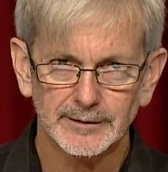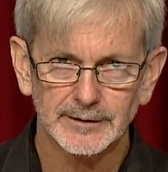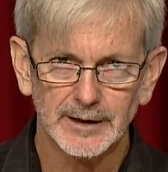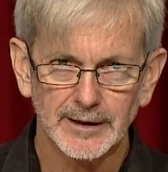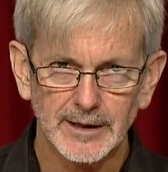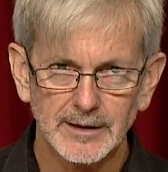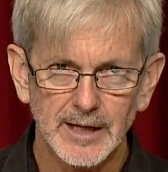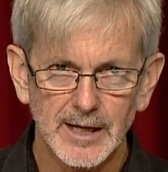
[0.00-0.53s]

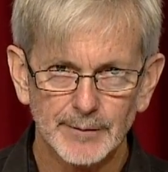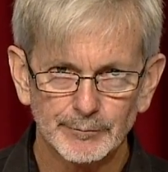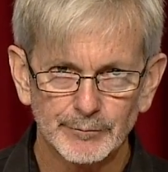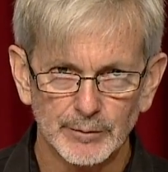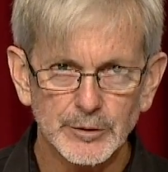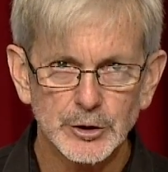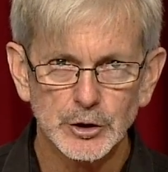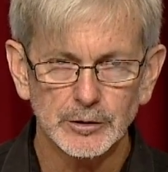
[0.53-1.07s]
getting their
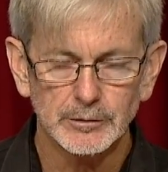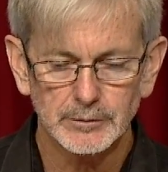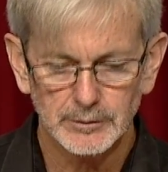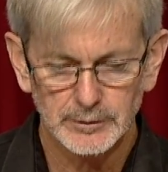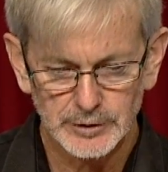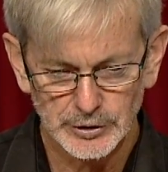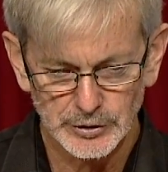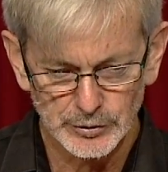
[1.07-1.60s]
permission
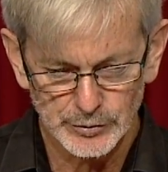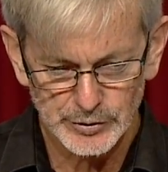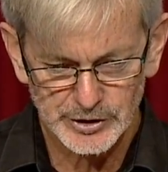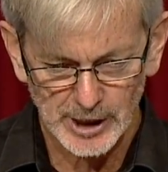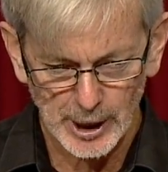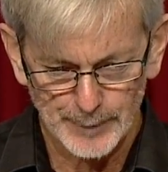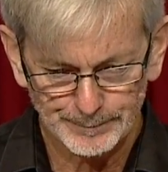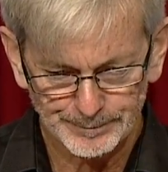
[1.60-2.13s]
to do
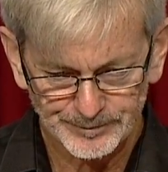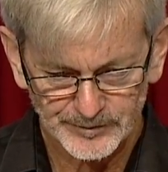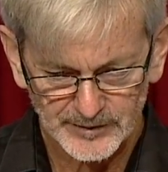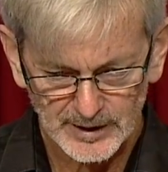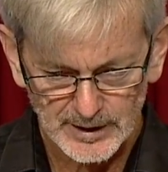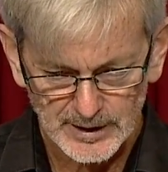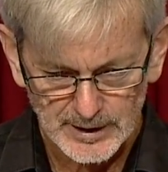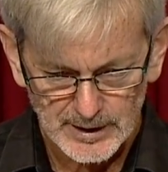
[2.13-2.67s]
so.
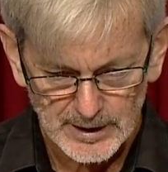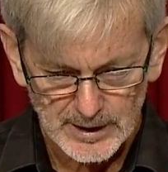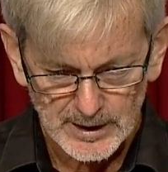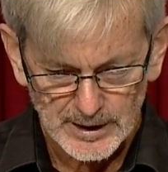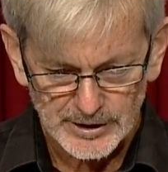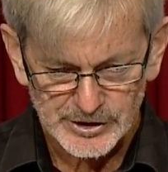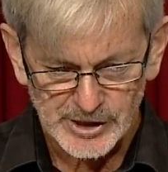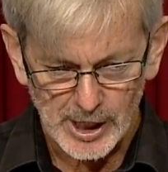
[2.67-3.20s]

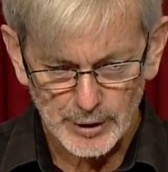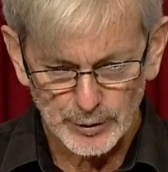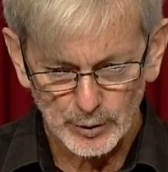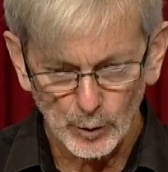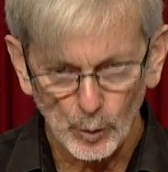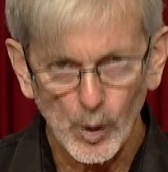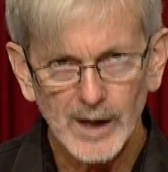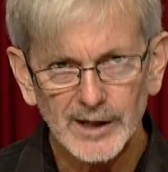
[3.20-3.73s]
So
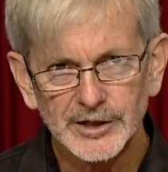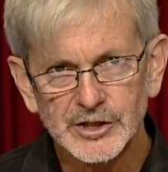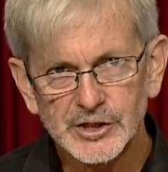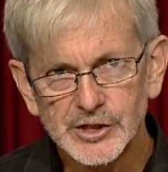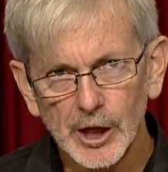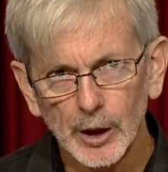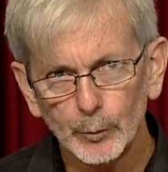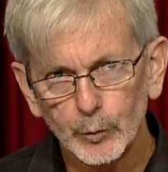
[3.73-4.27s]
while it's
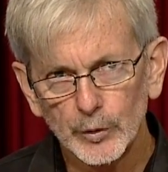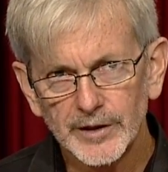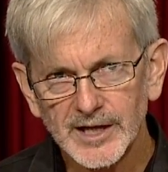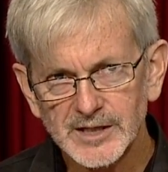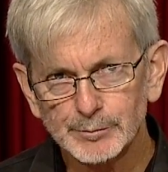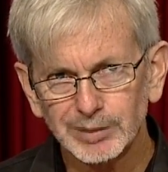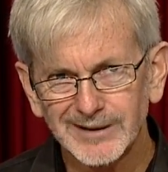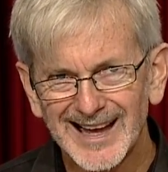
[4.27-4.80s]
dealt with
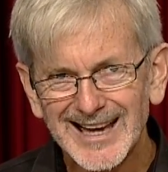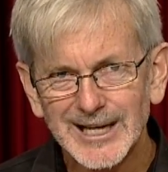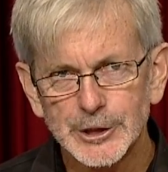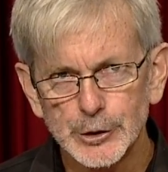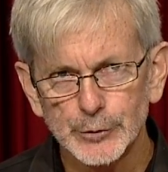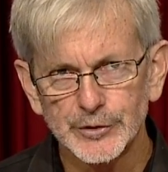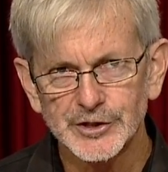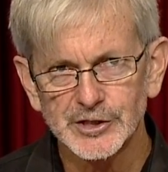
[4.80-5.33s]
as
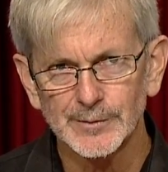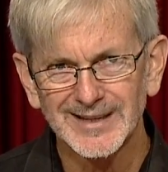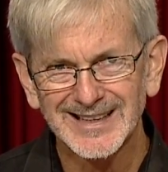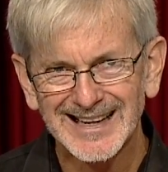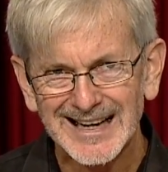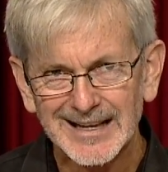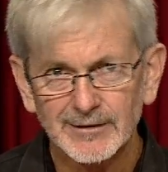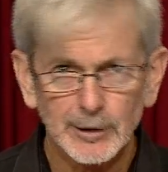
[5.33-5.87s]
plagiarism in
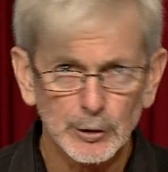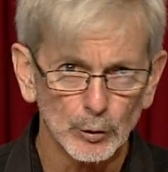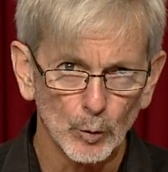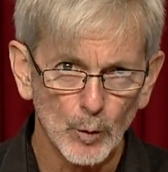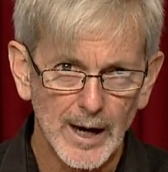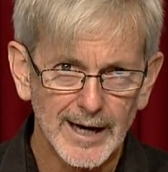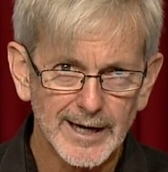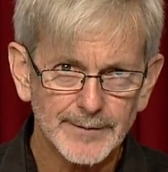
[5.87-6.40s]
an ethical
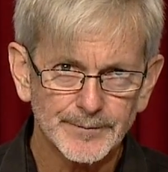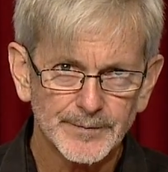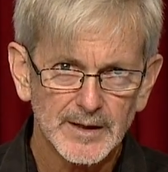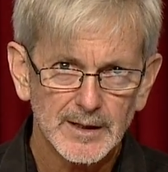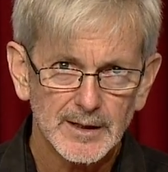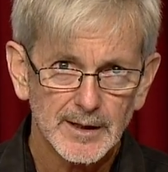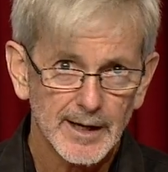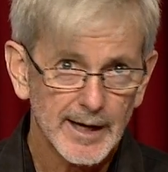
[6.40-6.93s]
way,
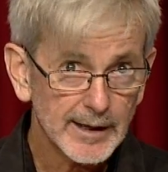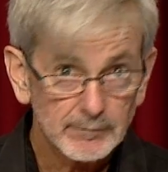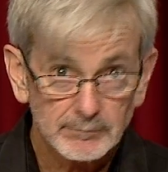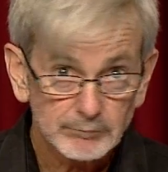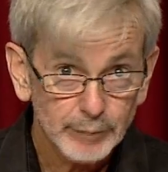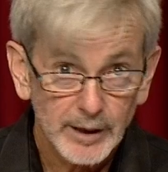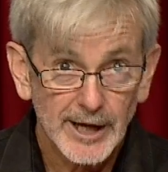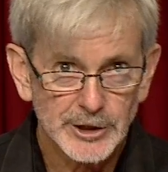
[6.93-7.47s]

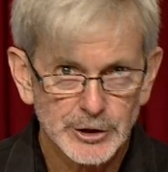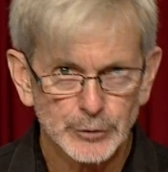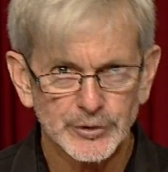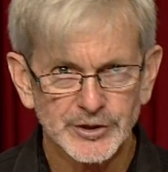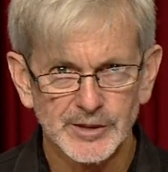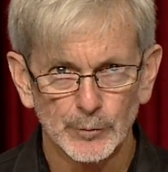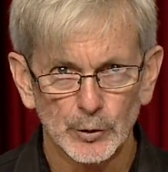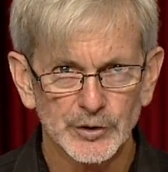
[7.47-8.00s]
and
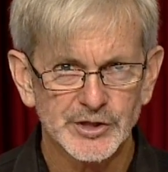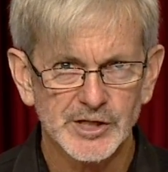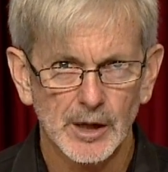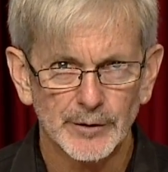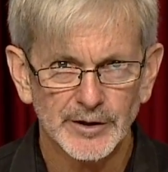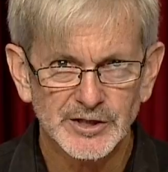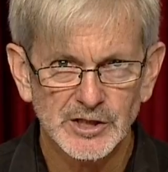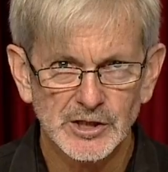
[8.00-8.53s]
plagiarism
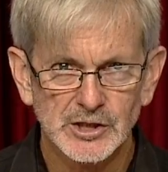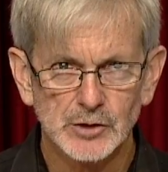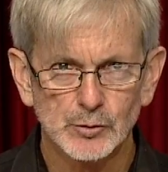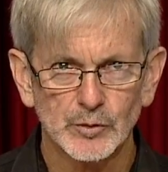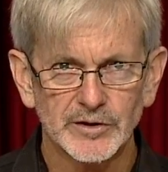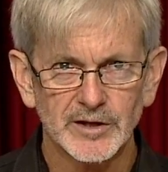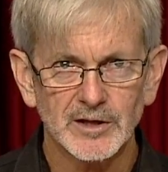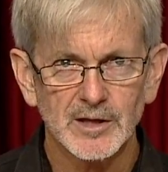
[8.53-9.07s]
also exists
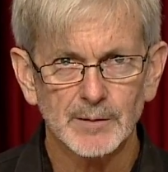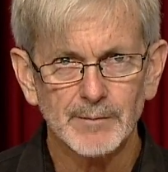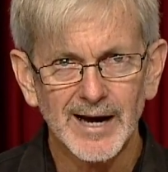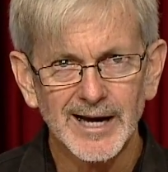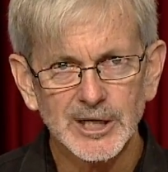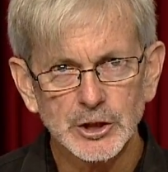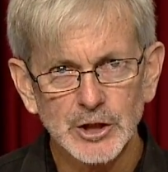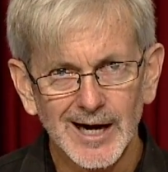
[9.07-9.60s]
within the
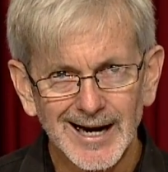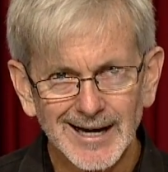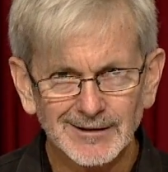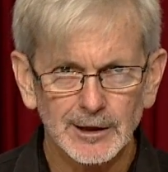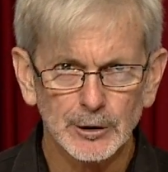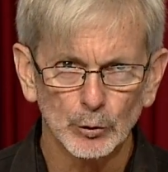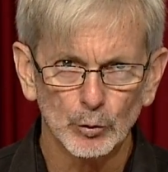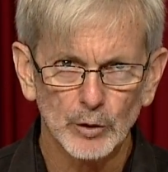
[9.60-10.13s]
major
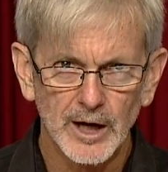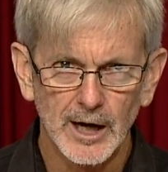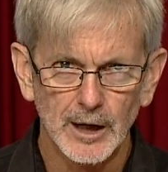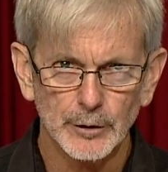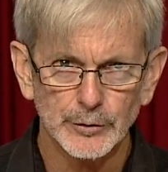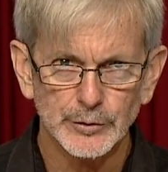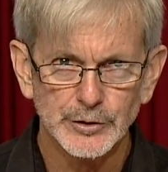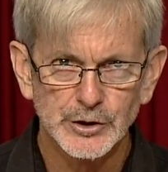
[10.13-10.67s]
ethical
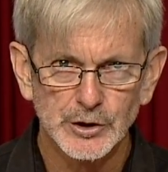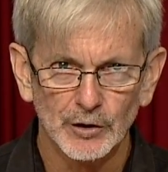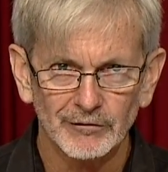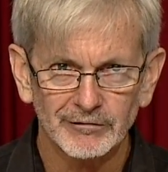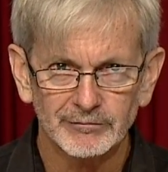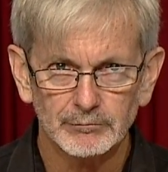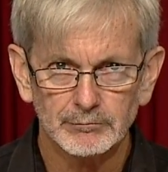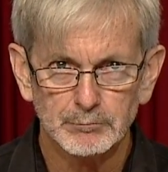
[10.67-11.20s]
codes
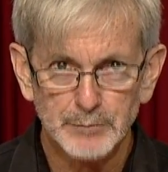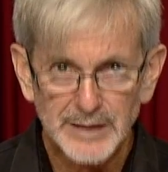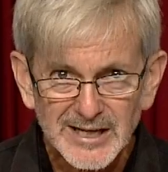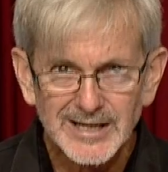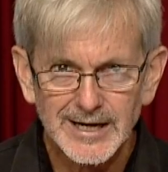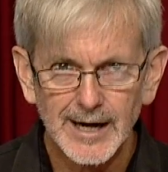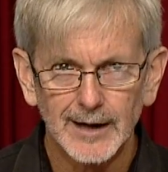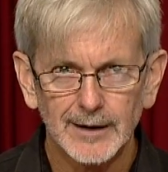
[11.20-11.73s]
of
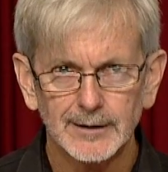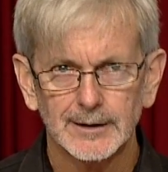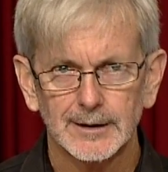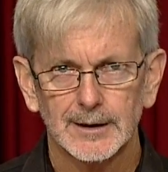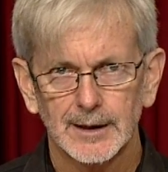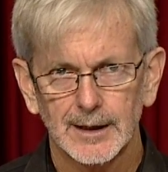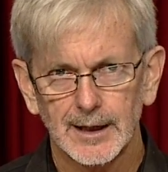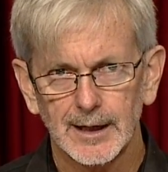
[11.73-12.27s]
media
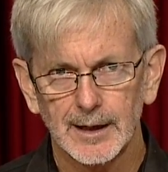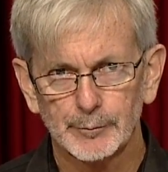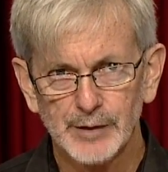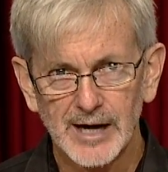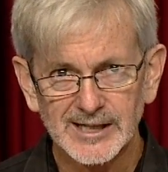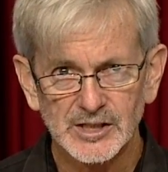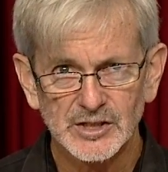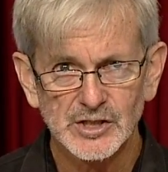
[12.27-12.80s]

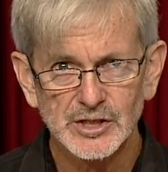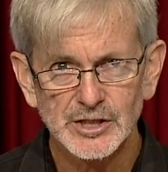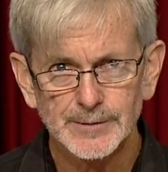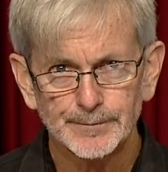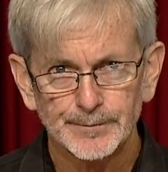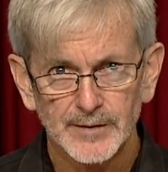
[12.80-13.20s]
practices,